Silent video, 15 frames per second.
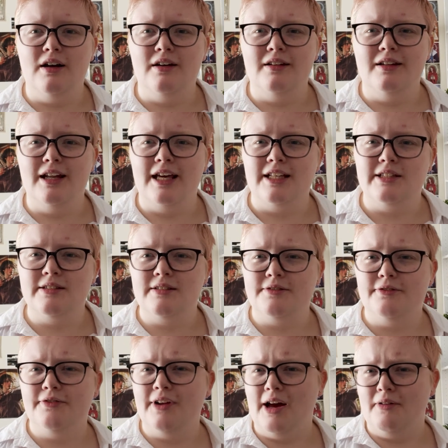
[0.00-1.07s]
lace
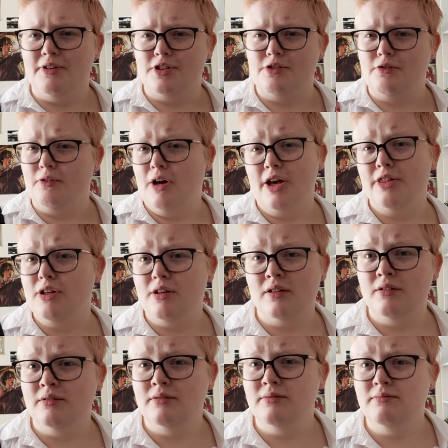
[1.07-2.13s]
flowers through other
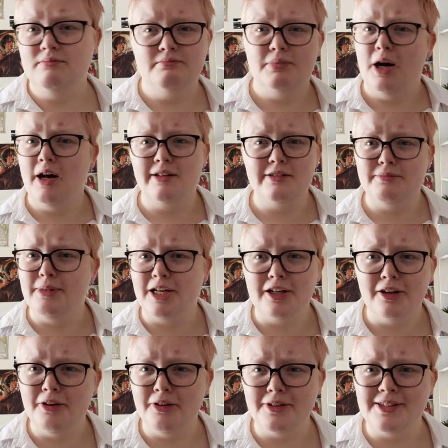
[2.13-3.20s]
parts of my
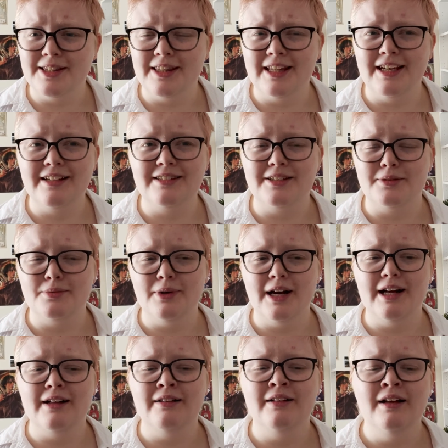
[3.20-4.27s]
clothes and things as
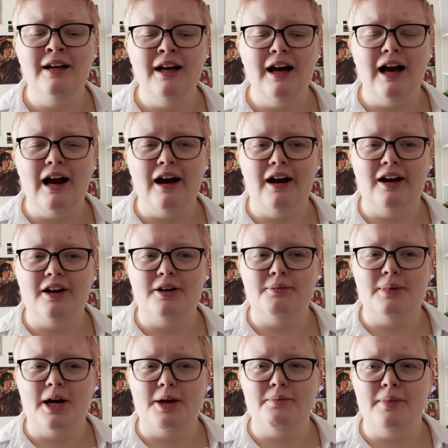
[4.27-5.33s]
well.
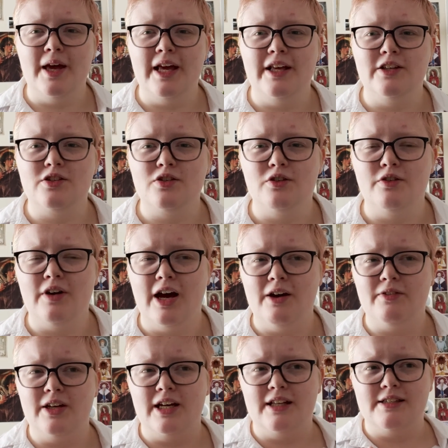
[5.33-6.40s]
I may sort of have
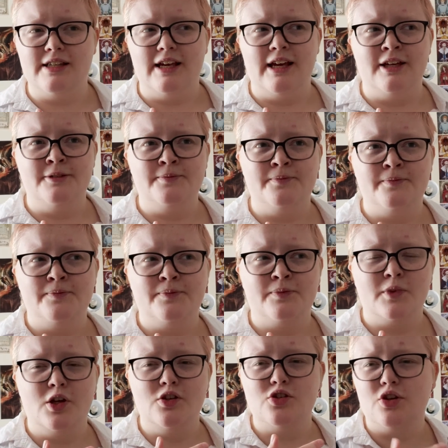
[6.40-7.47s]
it as a
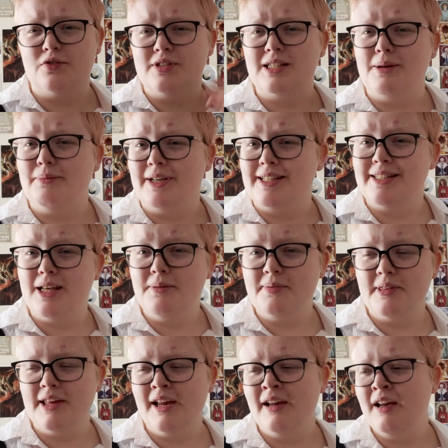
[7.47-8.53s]
sort of step-by-step
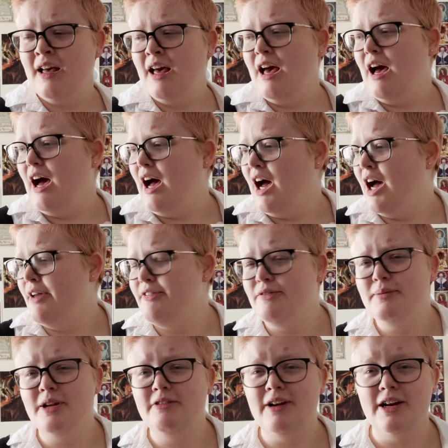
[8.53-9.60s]
thing. If you've
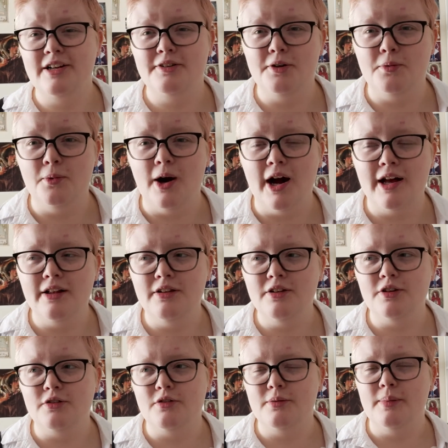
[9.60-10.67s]
been around for a while,
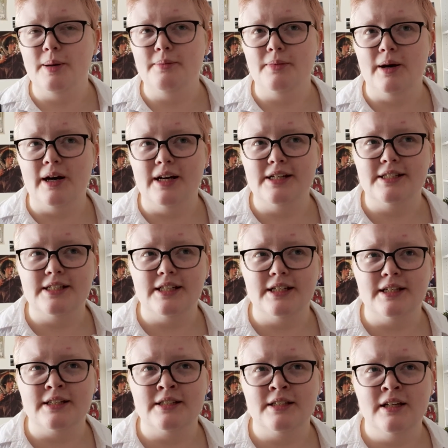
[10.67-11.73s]
you'll remember I
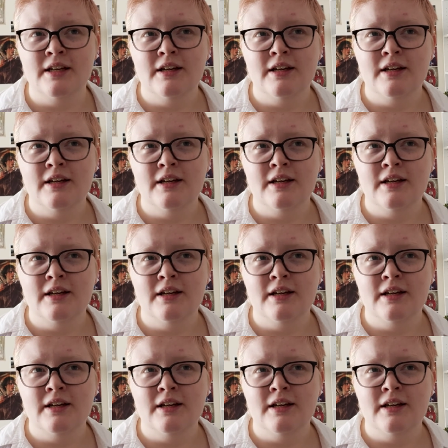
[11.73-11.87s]
did,